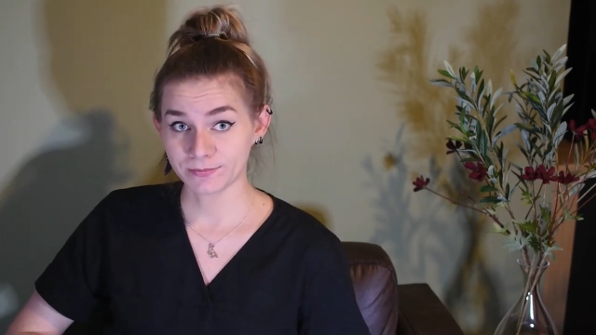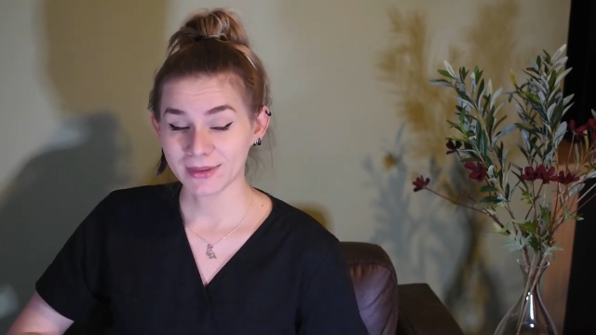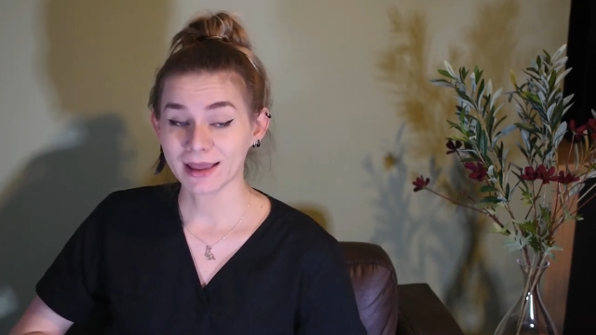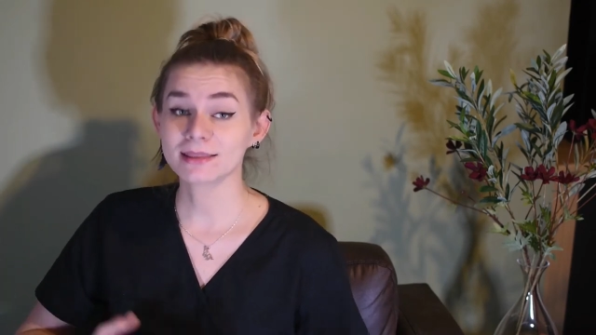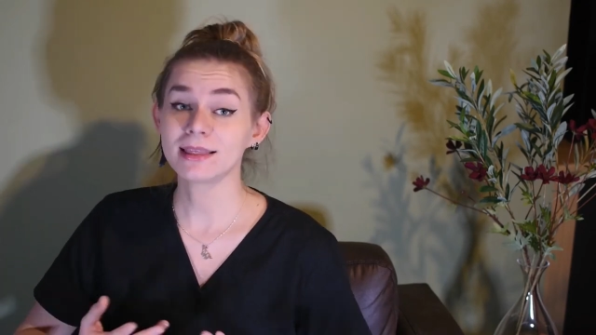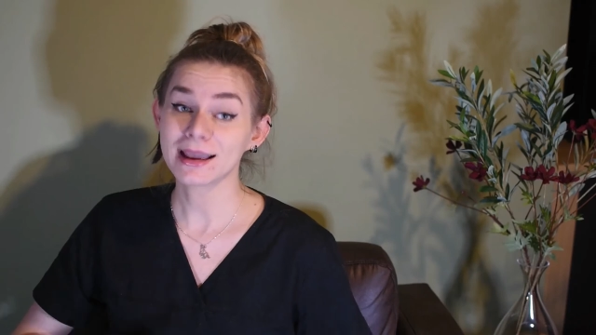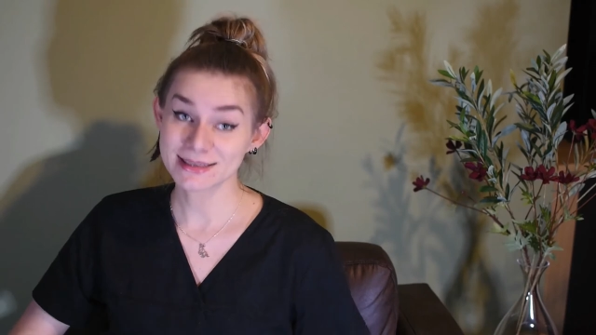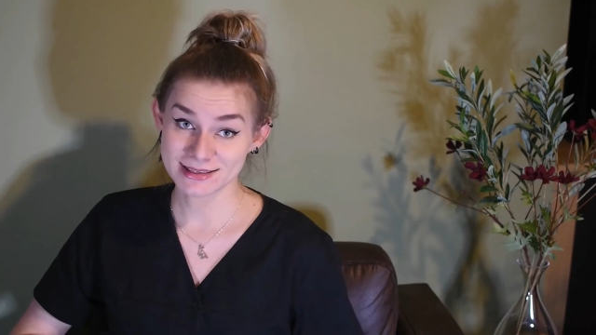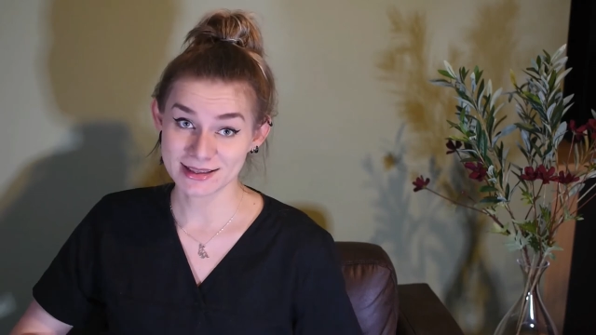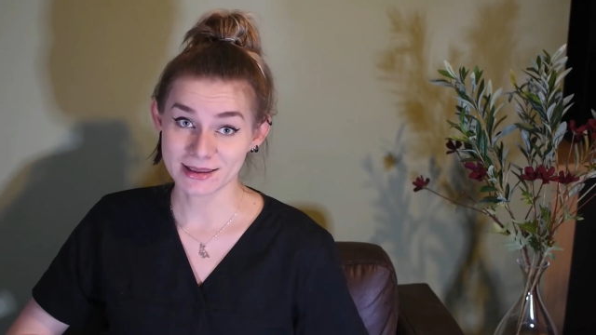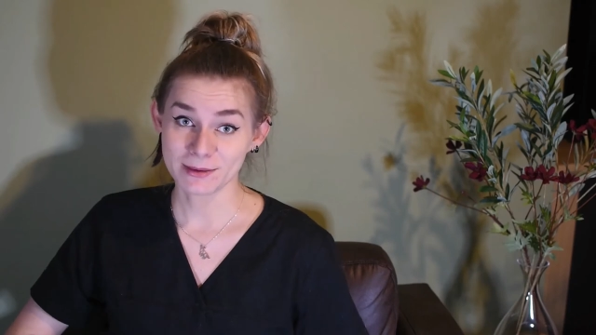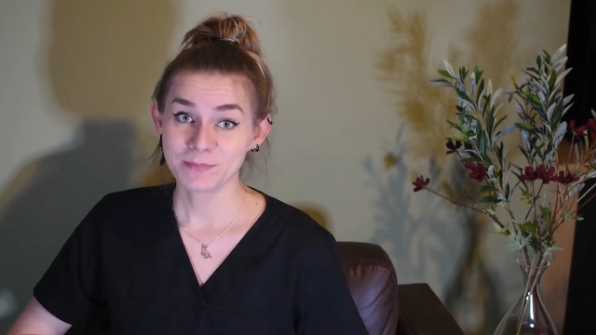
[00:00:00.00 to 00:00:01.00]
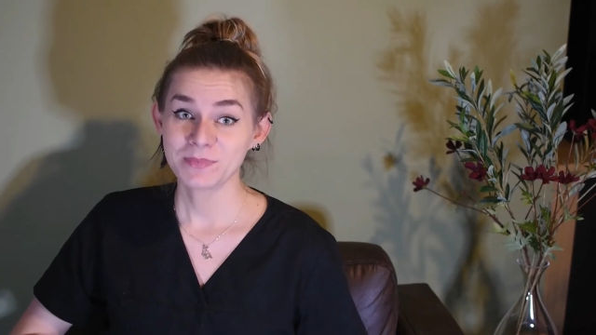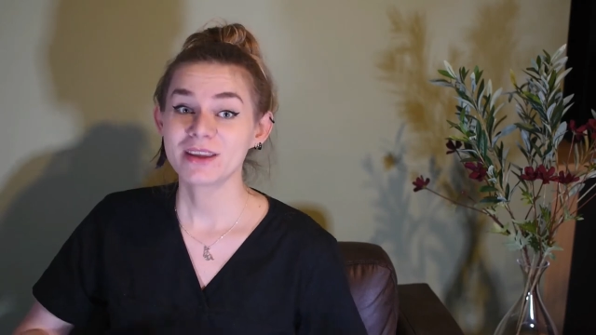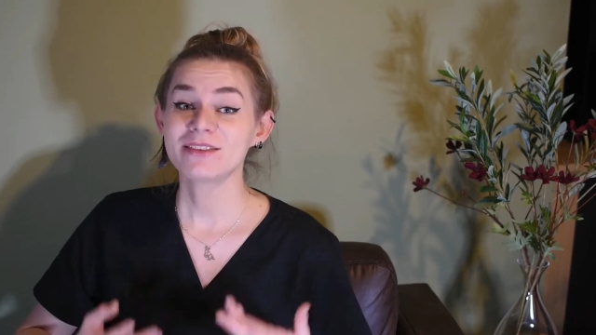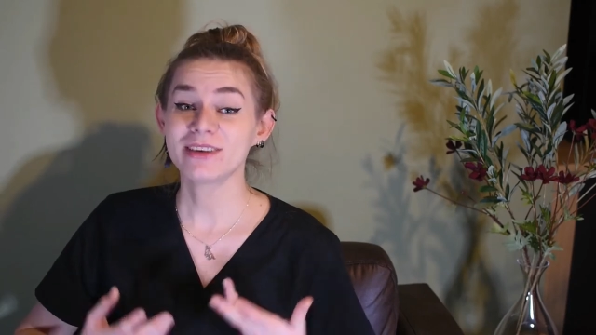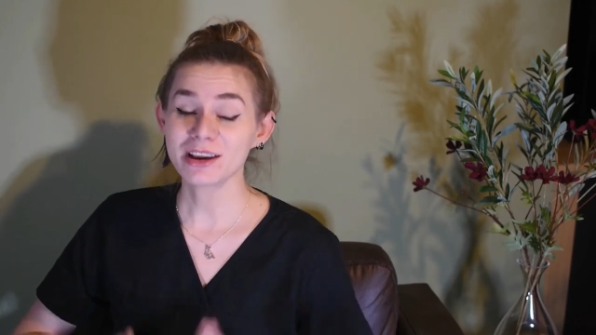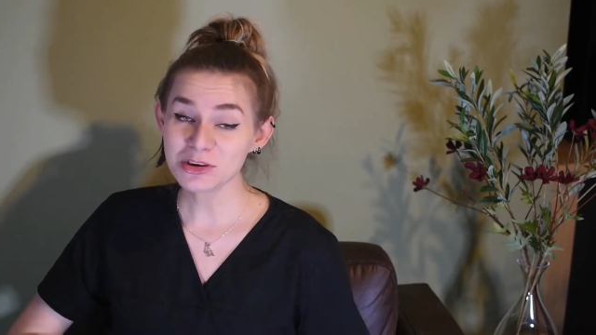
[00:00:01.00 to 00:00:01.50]
And lastly,
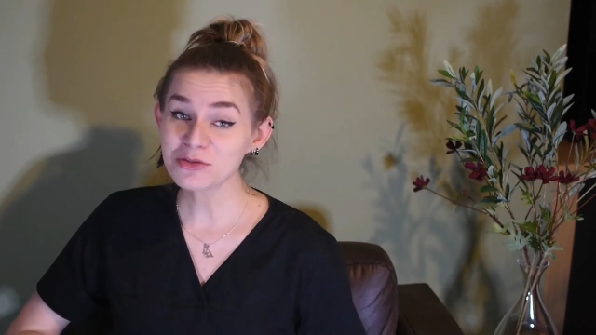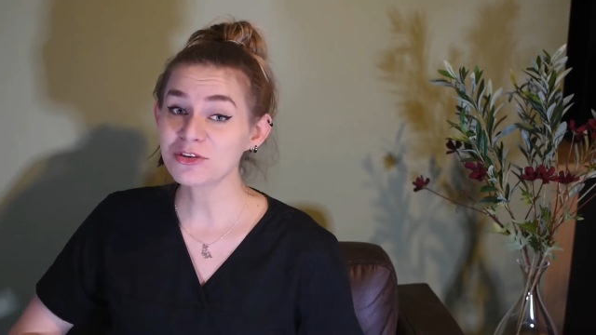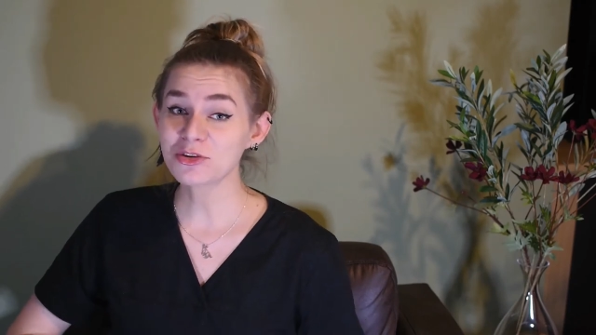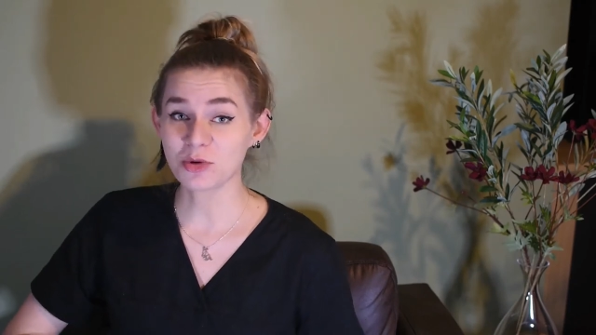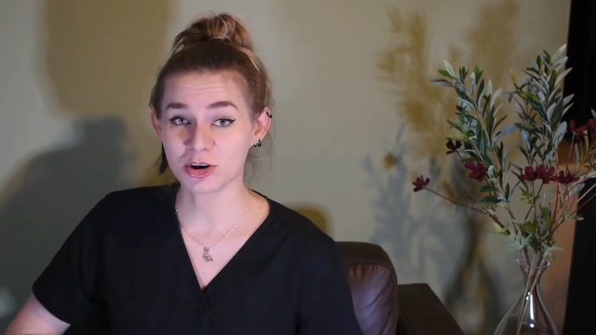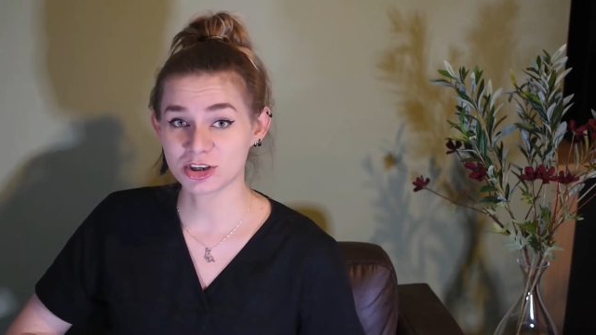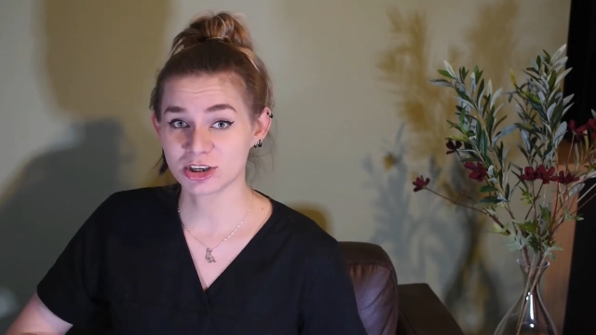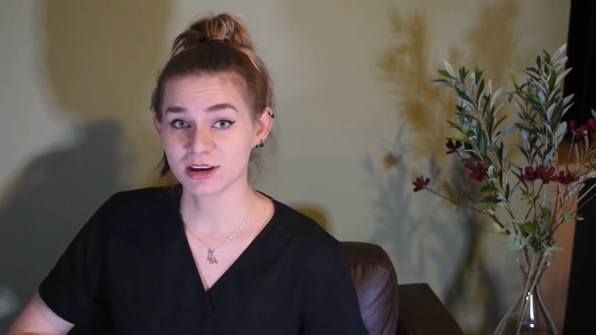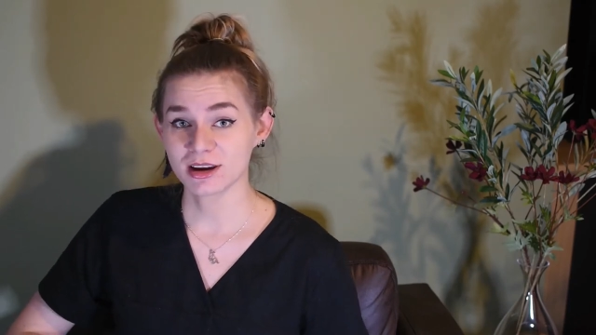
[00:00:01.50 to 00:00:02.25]
thank you for watching.